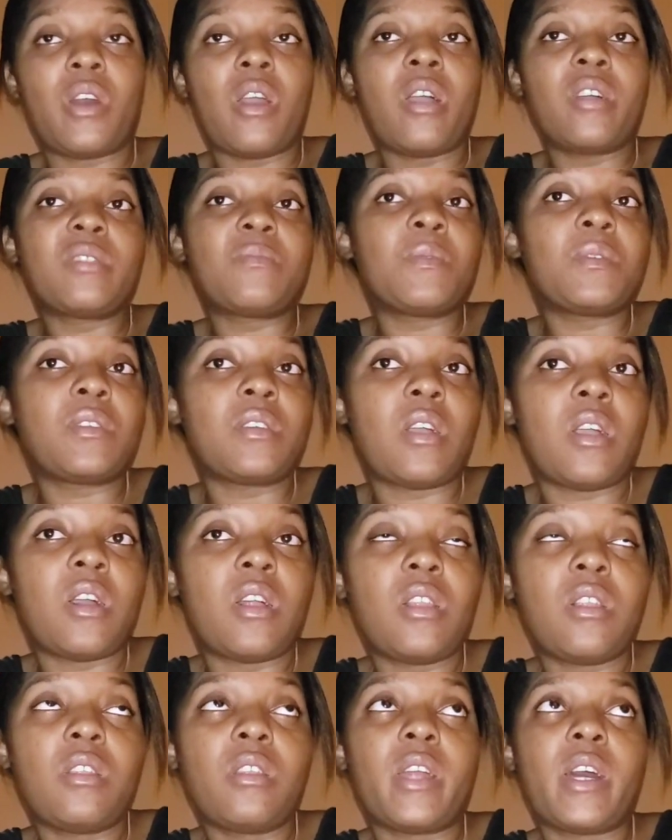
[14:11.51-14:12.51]

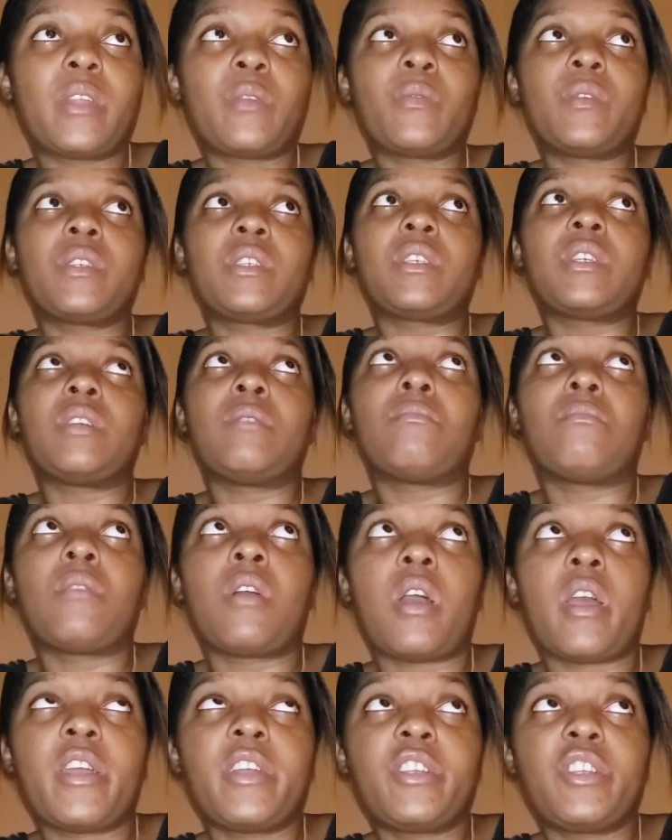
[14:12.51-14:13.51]
hospital. That was in
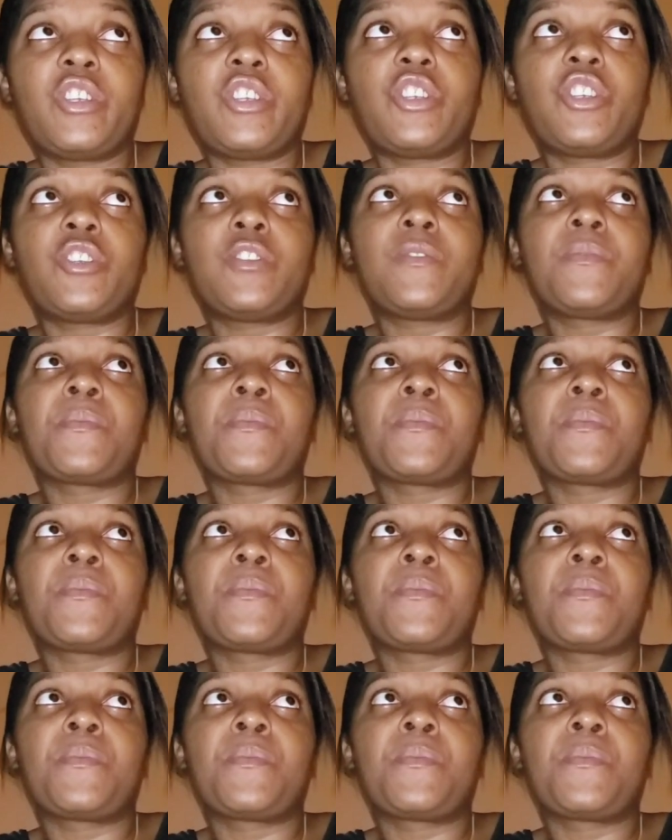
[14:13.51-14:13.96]
March.